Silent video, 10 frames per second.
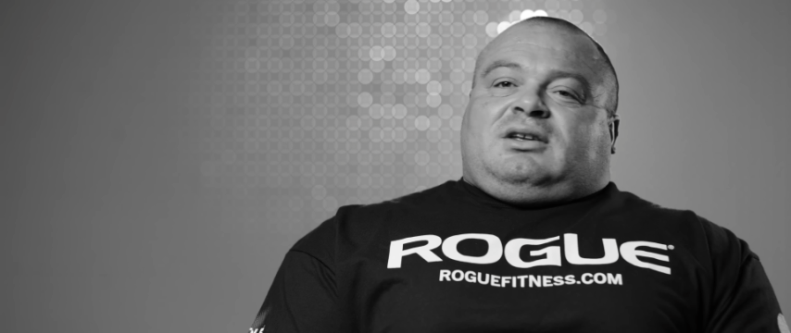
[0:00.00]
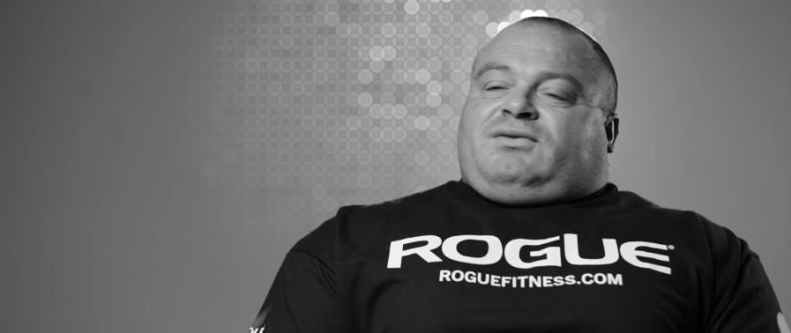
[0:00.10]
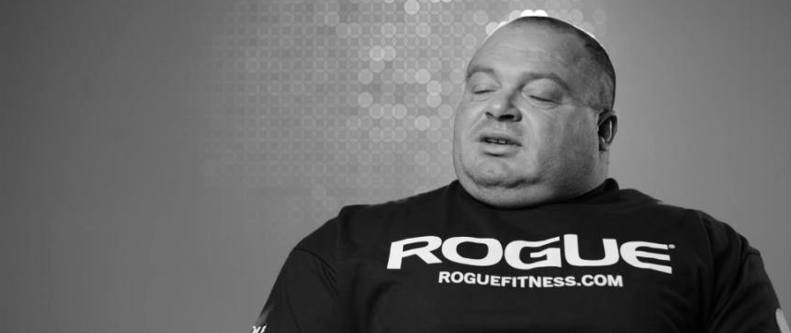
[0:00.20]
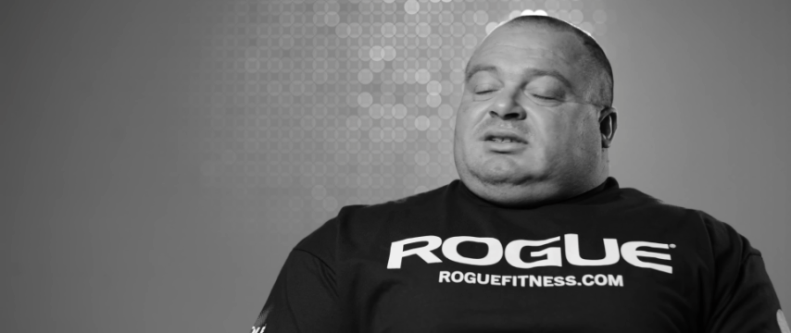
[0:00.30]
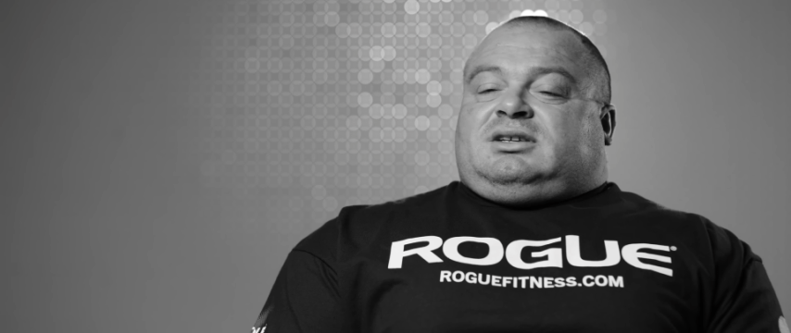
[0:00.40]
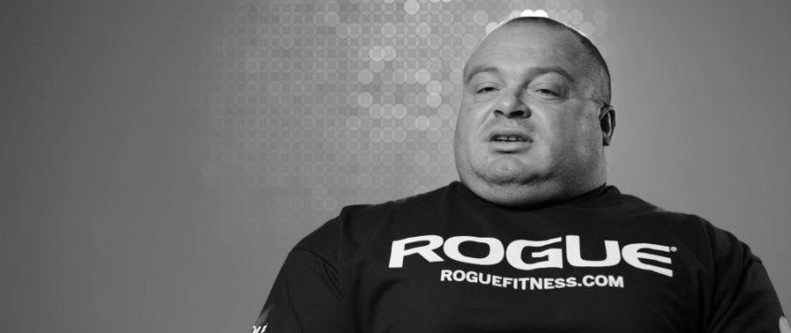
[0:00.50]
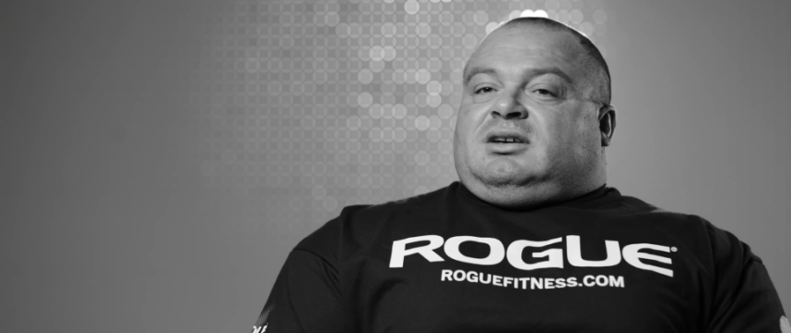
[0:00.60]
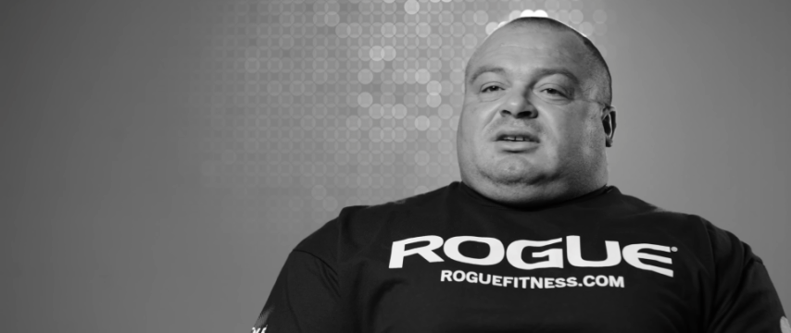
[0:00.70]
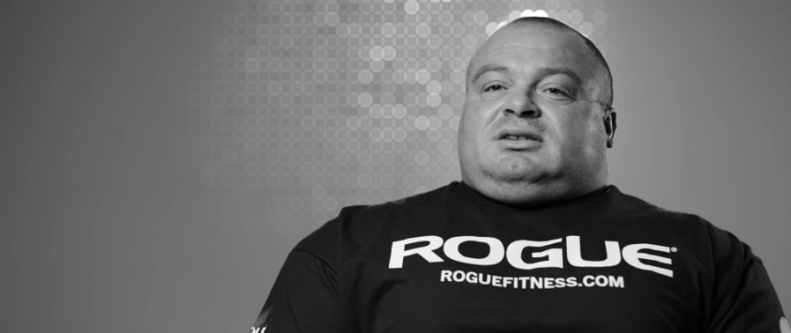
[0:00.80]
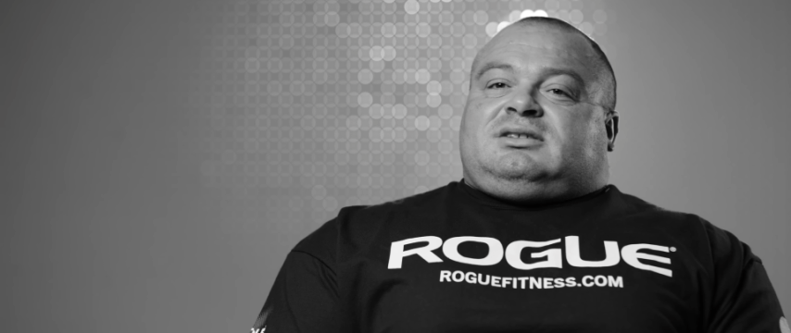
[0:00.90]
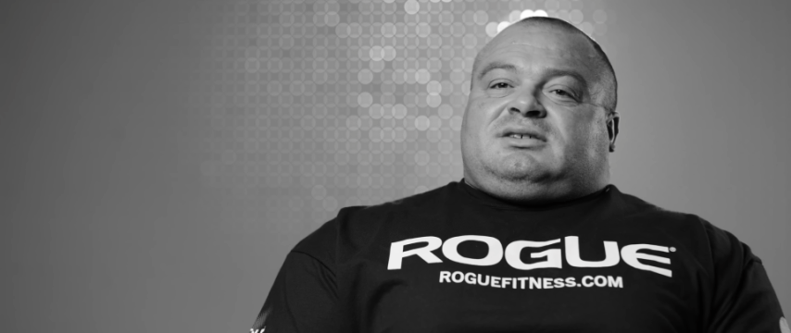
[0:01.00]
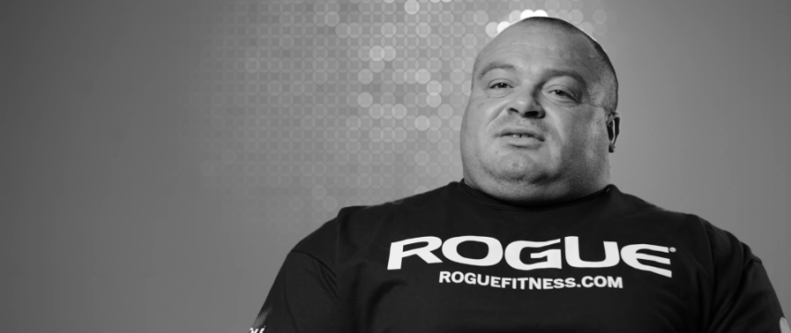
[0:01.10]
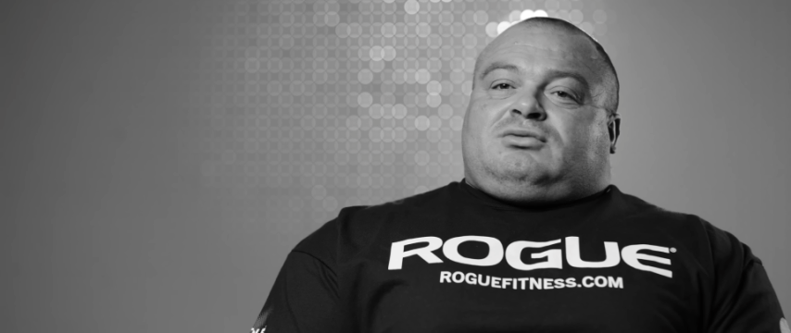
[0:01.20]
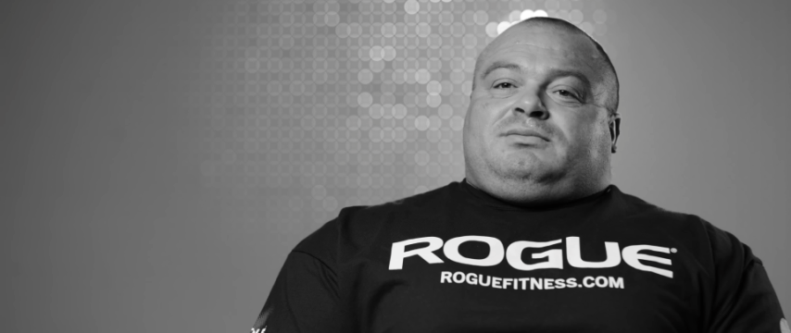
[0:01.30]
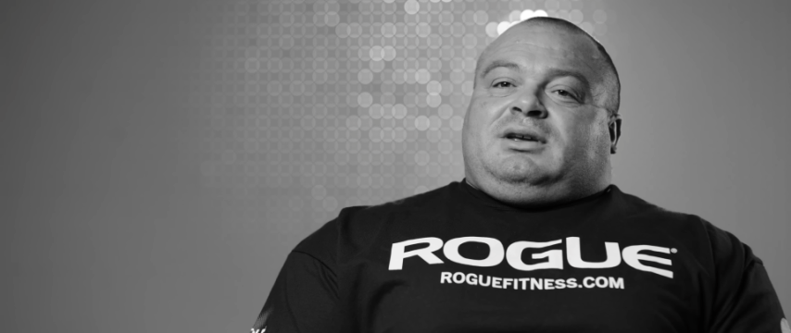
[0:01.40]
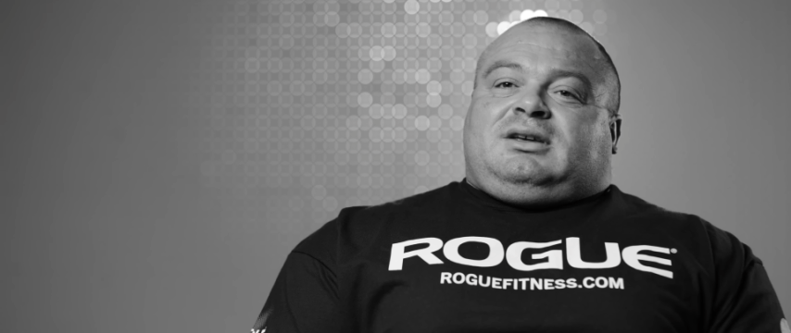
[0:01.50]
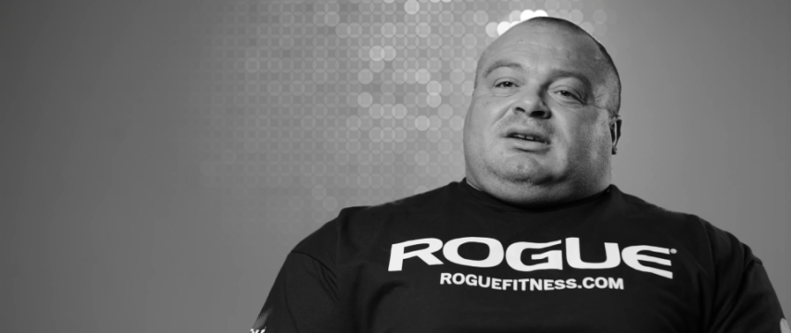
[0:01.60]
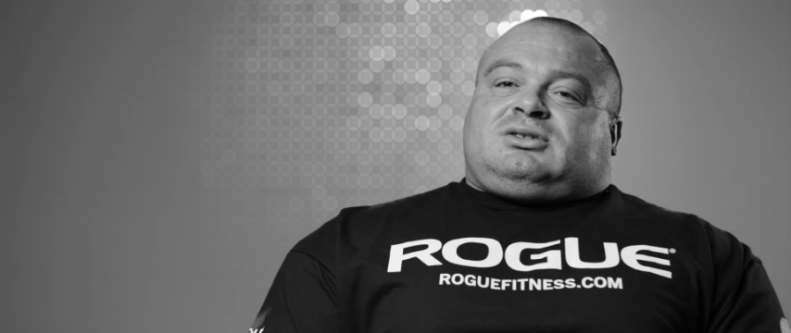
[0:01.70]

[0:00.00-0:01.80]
If he's here, he deserves to be here.